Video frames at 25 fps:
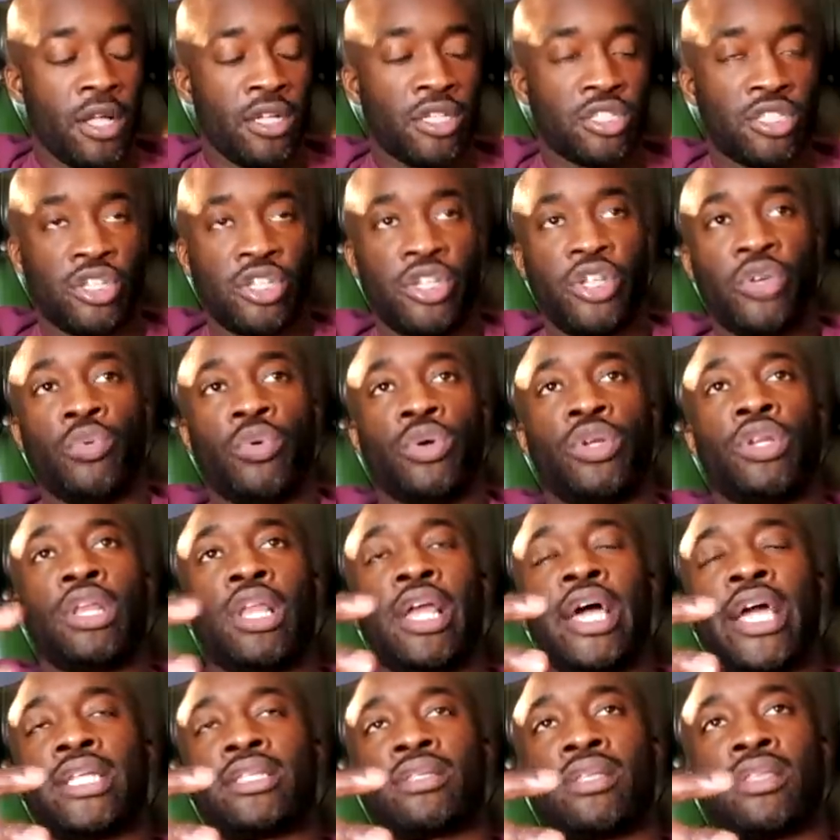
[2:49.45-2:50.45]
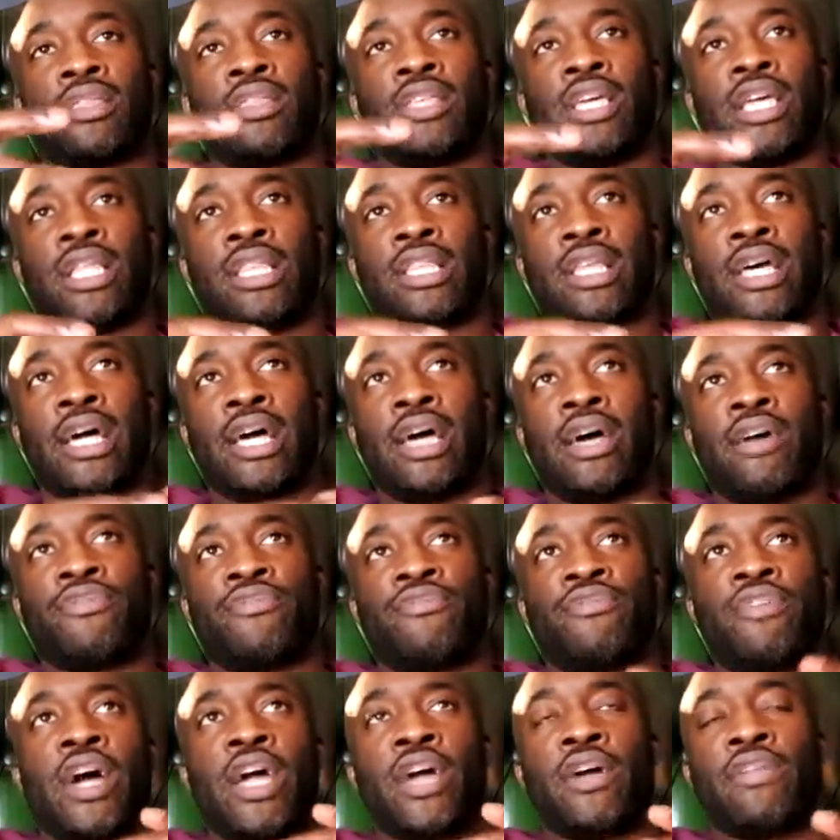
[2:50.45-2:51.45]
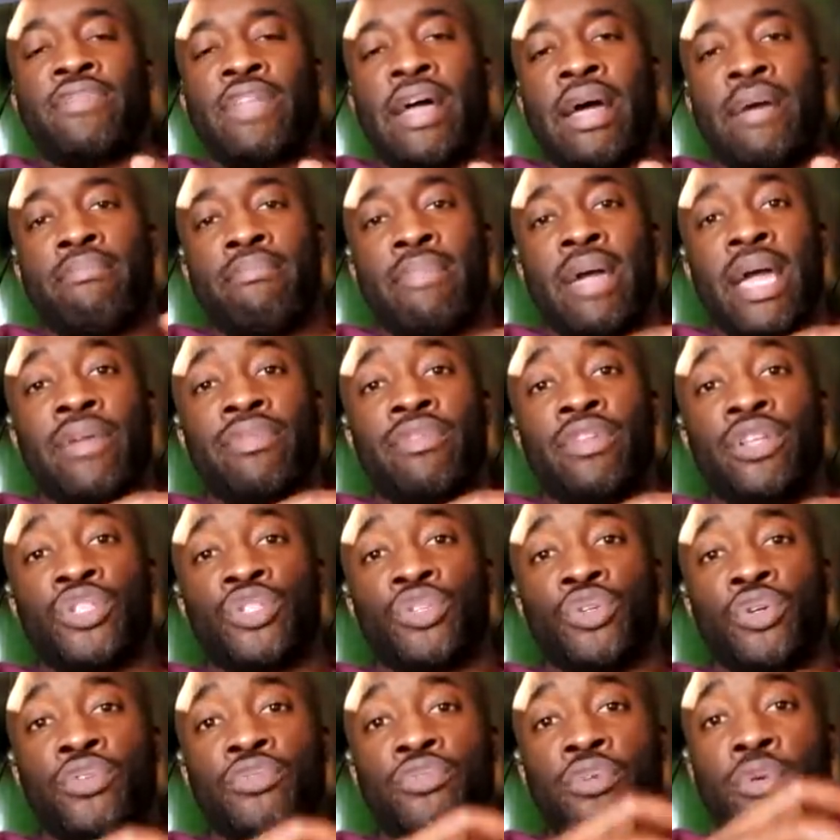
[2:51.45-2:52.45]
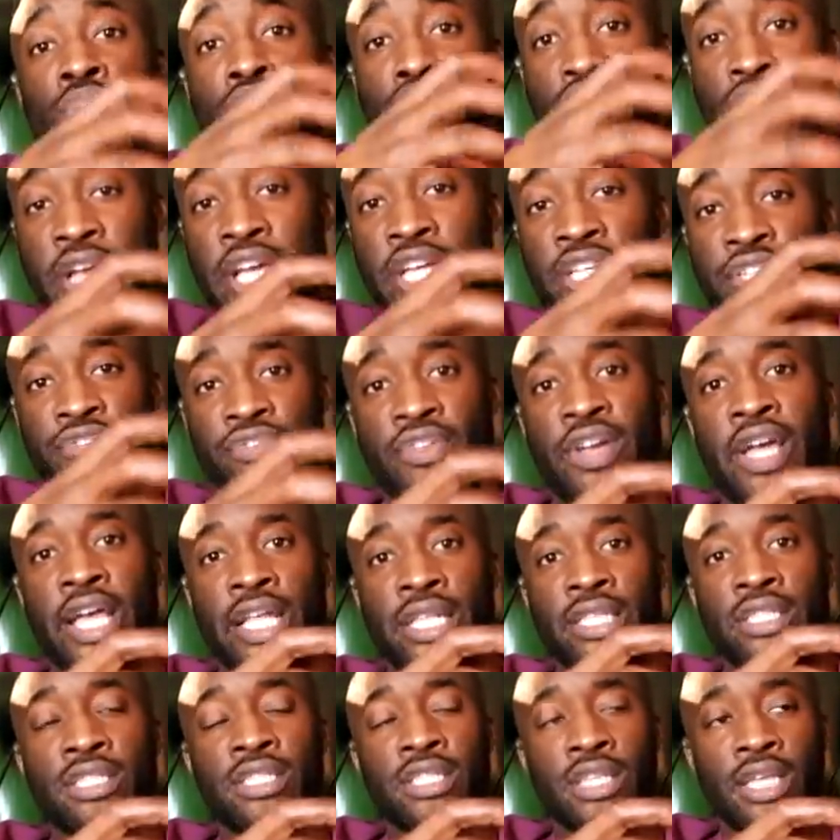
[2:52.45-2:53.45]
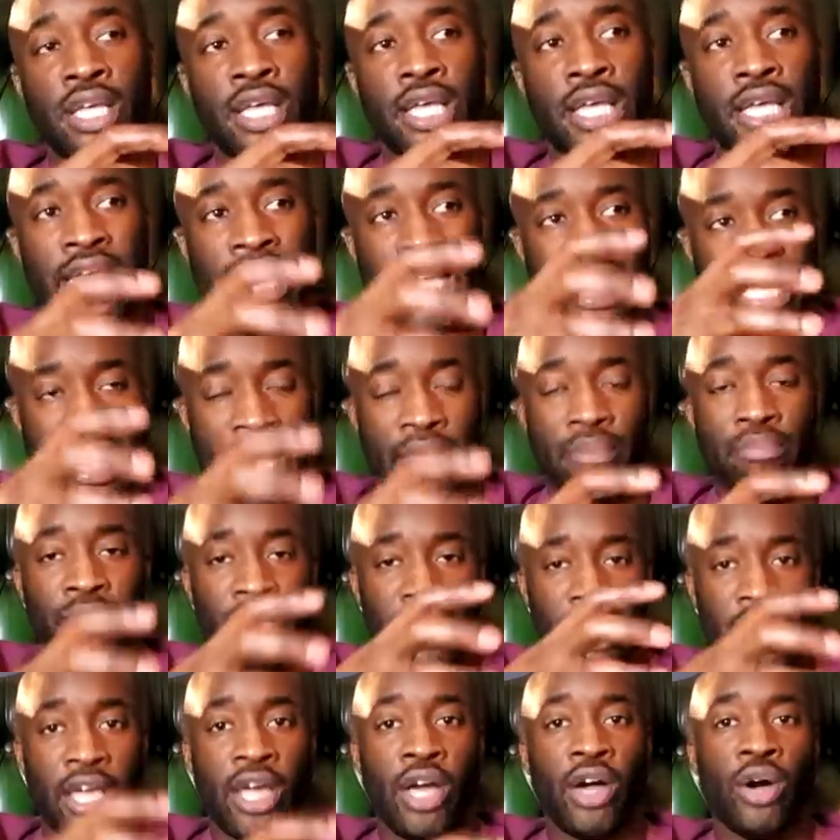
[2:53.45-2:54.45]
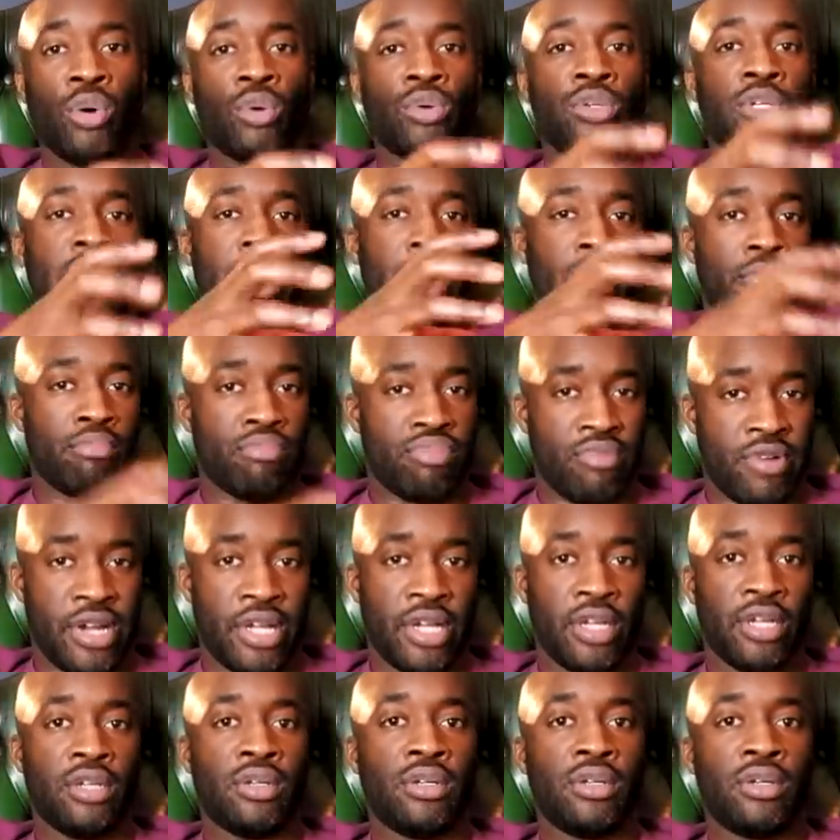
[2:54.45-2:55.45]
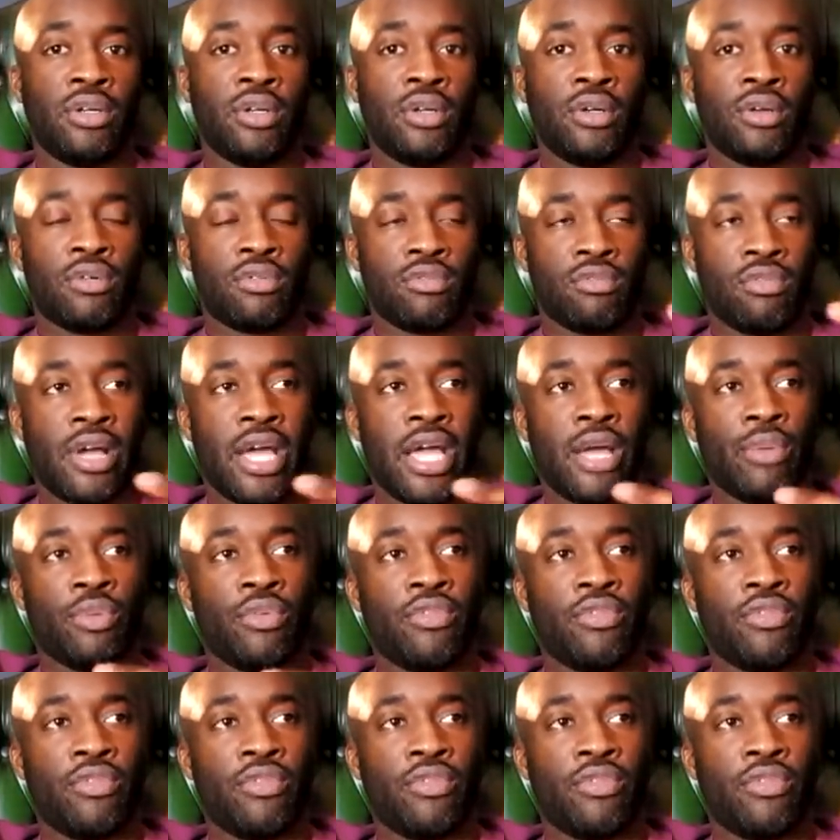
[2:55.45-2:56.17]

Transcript: So you would like to think that a fight of that magnitude for British fans can be held in Britain, right?